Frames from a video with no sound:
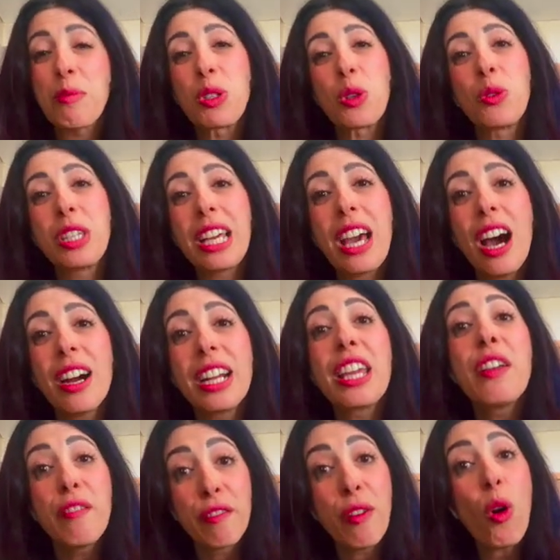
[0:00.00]
So they are
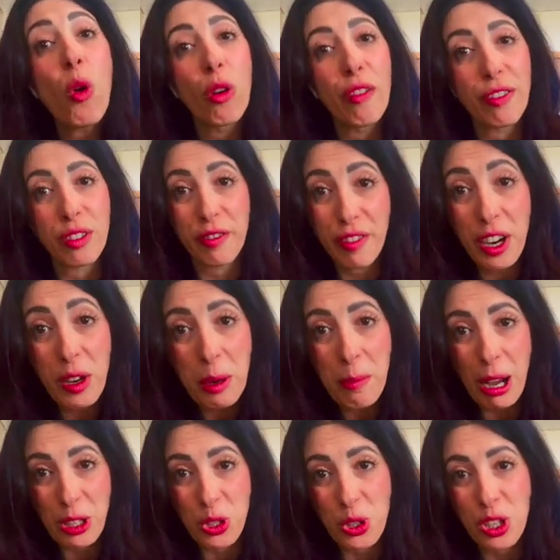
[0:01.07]
involved very
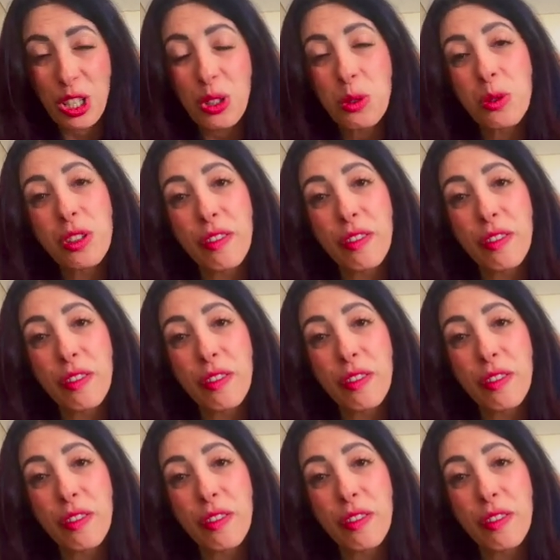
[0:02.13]
much into the